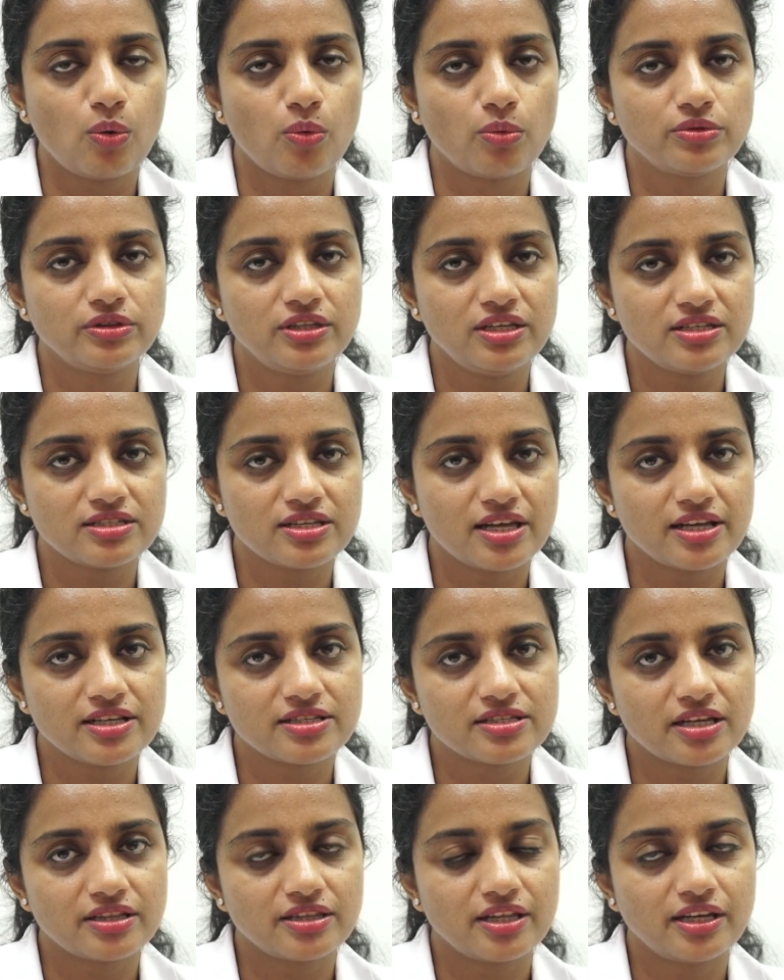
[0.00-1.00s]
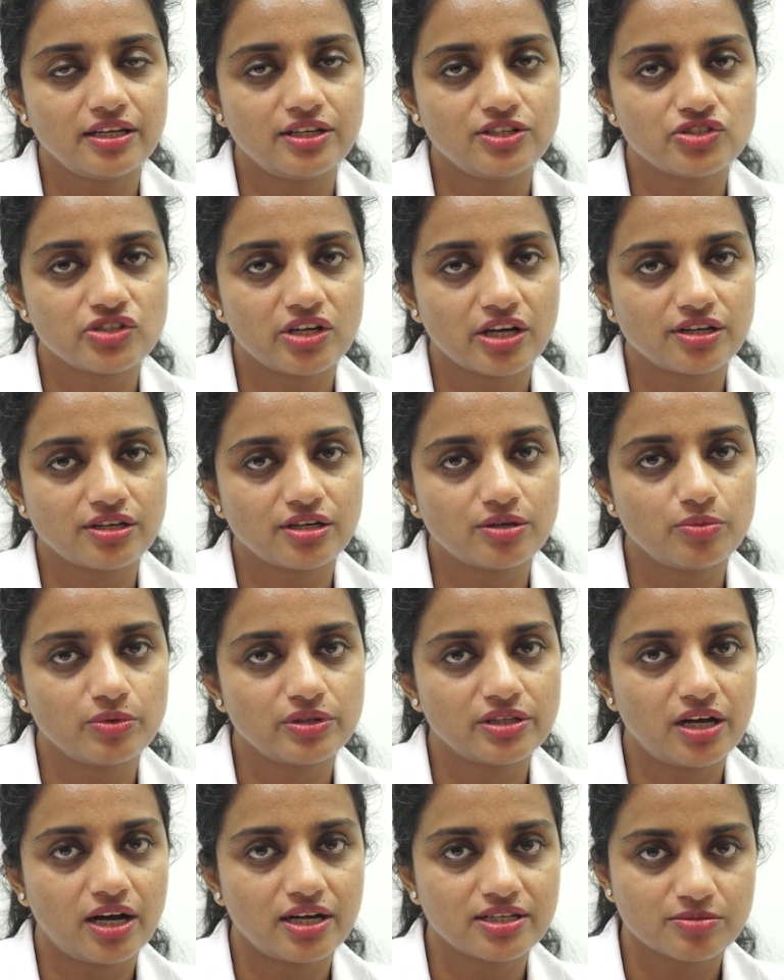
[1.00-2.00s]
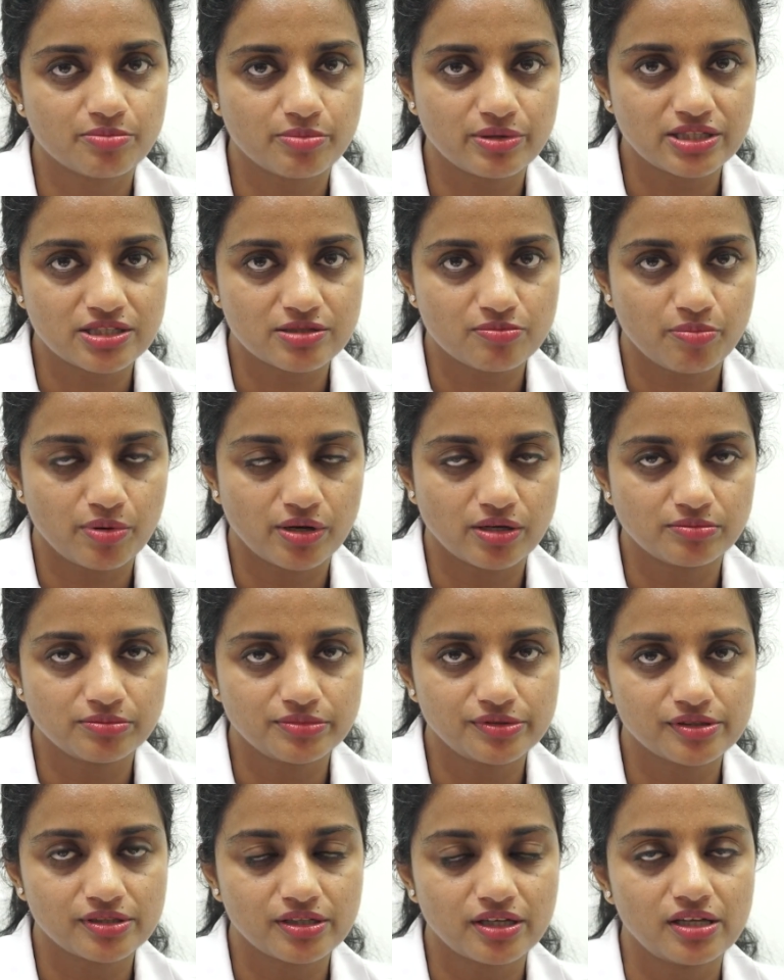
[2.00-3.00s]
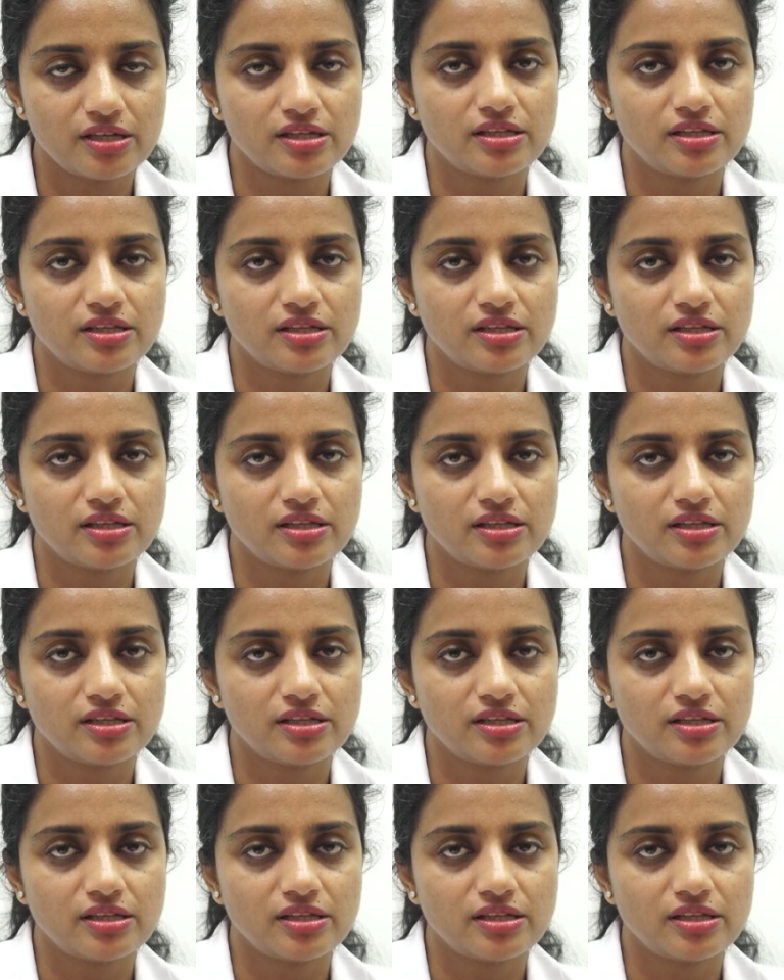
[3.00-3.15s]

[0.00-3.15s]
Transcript: These eggs are then injected with the husband's sperms.